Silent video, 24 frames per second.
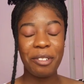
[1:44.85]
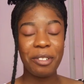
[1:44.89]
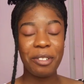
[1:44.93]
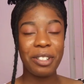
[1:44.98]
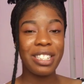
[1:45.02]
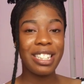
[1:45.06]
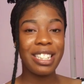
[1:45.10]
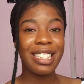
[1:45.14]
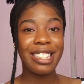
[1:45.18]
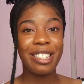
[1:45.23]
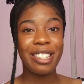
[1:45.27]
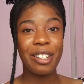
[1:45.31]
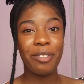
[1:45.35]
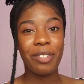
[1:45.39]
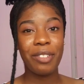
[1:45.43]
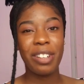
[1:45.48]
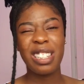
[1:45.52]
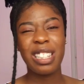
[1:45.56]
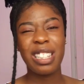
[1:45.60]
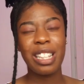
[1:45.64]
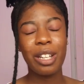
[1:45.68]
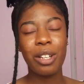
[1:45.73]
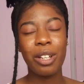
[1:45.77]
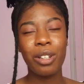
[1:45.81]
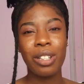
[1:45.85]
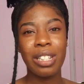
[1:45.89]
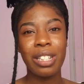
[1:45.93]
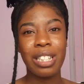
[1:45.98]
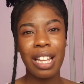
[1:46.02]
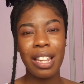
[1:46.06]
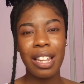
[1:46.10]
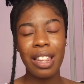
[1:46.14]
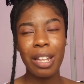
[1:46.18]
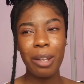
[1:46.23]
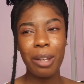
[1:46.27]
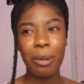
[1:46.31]
We're just revising because
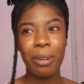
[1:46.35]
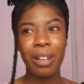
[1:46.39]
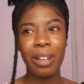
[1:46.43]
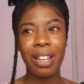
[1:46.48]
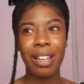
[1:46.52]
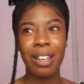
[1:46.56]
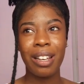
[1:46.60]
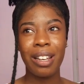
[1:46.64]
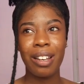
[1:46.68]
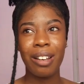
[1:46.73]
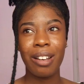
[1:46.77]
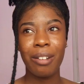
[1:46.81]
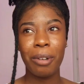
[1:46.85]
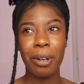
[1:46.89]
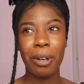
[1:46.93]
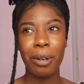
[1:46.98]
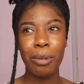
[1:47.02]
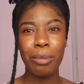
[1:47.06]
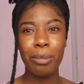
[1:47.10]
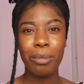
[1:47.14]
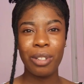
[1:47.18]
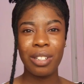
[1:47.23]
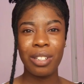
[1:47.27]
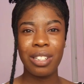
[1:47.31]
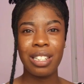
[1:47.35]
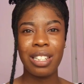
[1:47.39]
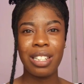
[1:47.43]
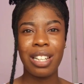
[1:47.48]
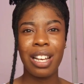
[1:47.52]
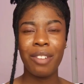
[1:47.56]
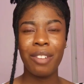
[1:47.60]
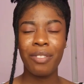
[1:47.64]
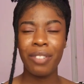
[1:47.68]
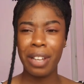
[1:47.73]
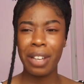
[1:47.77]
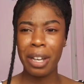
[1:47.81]
I think we were almost
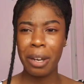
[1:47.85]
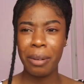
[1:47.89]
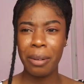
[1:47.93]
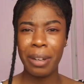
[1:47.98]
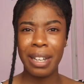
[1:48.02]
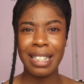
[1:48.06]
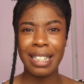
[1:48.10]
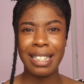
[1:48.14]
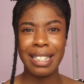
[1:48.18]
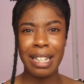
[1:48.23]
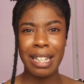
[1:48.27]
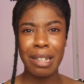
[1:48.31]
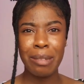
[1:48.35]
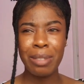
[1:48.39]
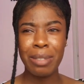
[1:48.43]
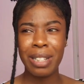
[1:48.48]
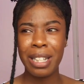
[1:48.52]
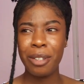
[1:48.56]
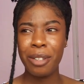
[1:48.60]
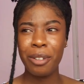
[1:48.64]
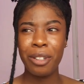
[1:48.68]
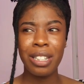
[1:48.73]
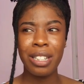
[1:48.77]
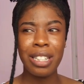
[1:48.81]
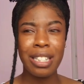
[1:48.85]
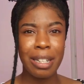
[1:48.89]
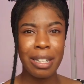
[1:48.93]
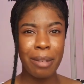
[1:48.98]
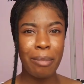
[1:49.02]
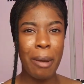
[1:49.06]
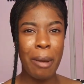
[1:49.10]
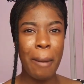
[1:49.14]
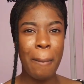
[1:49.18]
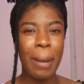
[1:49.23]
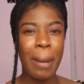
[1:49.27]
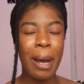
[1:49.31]
having our exams. I don't
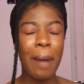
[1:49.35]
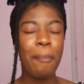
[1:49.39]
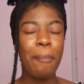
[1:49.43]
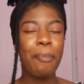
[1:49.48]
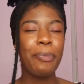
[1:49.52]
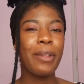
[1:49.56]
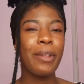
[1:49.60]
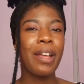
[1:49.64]
remember.